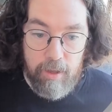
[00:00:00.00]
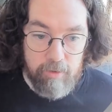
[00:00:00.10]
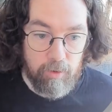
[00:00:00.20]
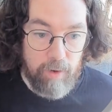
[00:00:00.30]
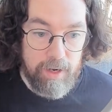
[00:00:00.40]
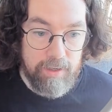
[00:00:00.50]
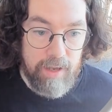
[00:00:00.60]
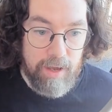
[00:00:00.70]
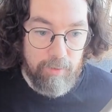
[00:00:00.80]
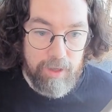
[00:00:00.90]
So right
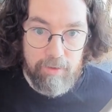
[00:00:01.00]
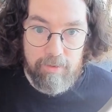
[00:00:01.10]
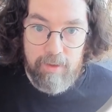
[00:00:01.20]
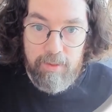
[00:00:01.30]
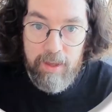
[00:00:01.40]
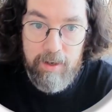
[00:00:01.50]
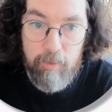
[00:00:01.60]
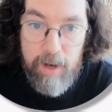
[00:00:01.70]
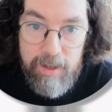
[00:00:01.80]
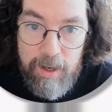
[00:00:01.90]
now we can see that
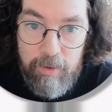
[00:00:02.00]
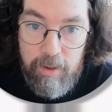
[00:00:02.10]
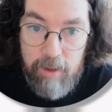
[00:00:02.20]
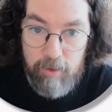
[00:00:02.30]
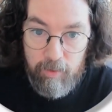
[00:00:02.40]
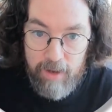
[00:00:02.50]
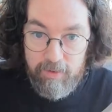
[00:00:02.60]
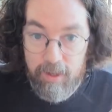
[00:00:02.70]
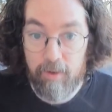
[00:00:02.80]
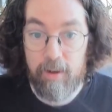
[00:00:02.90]
right now it's
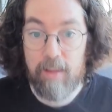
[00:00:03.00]
arrived here.